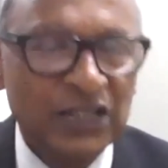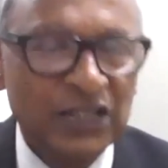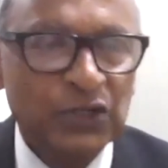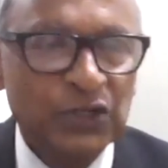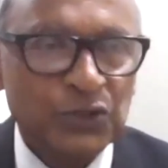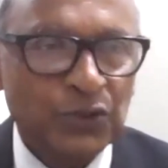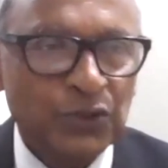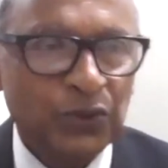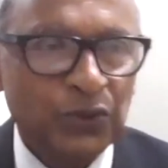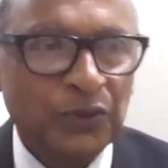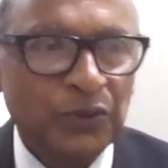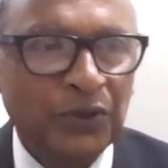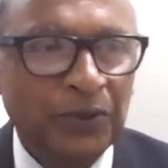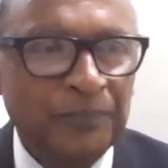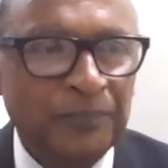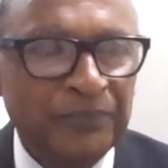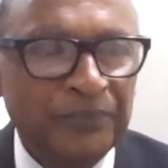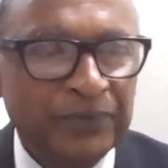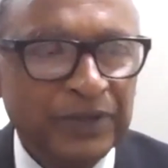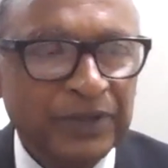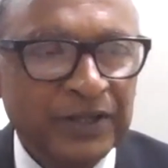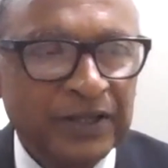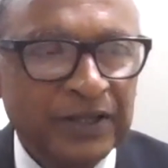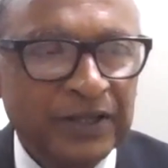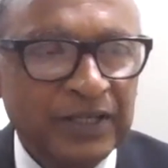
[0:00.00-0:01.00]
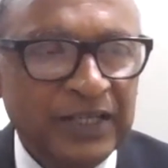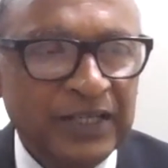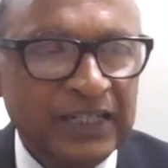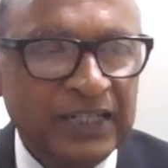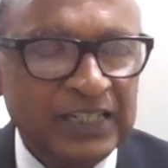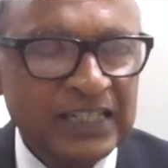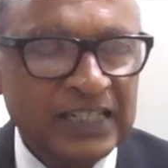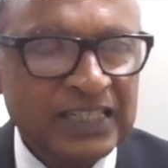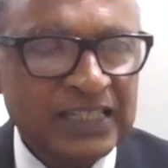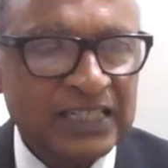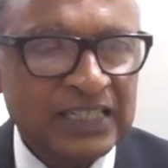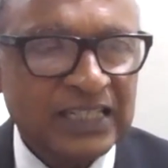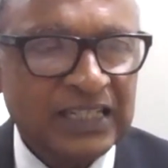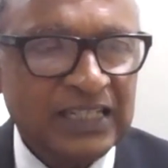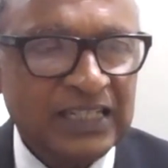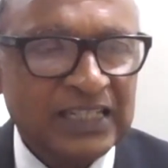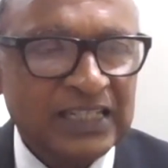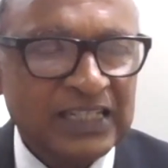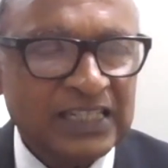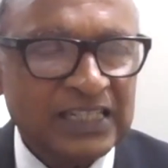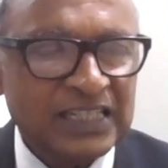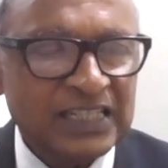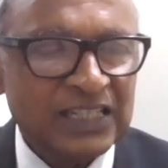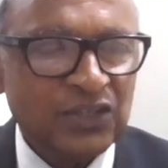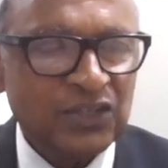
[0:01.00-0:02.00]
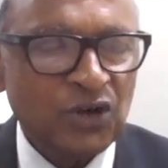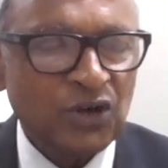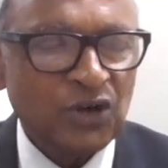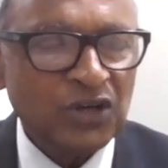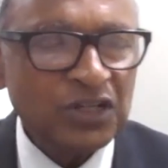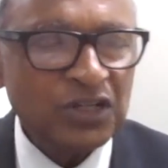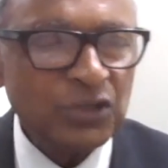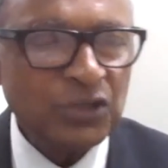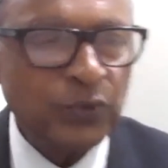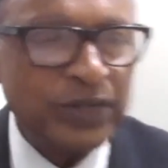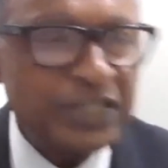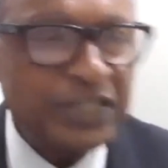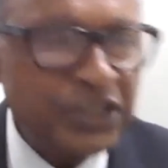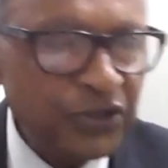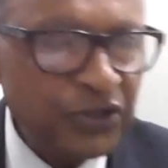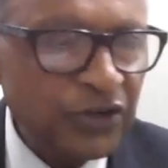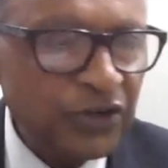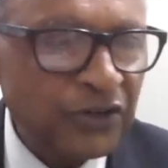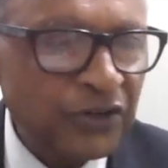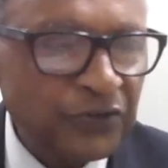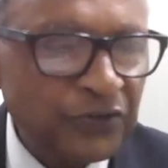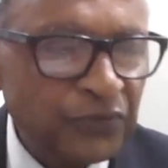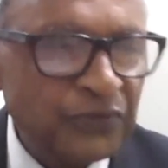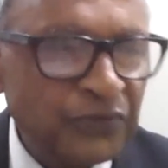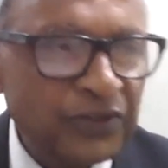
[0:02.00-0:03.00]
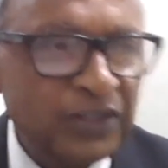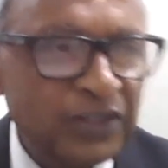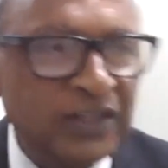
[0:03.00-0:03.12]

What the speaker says: So it is not a question of